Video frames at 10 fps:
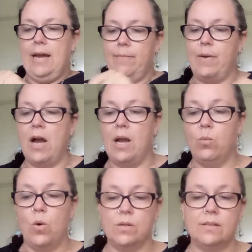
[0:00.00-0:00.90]
I
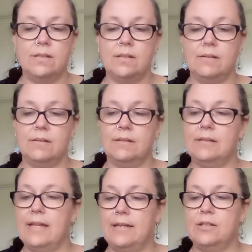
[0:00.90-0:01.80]
was
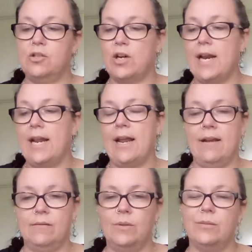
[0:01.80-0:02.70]
led astray,
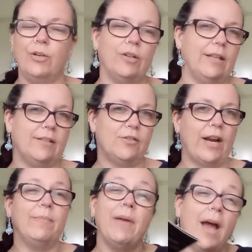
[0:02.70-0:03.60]
or not led
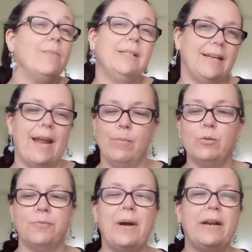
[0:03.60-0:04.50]
astray, I was
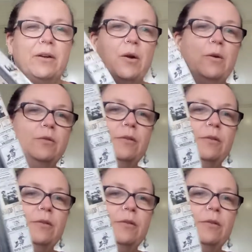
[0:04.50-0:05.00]
enabled by Nicole.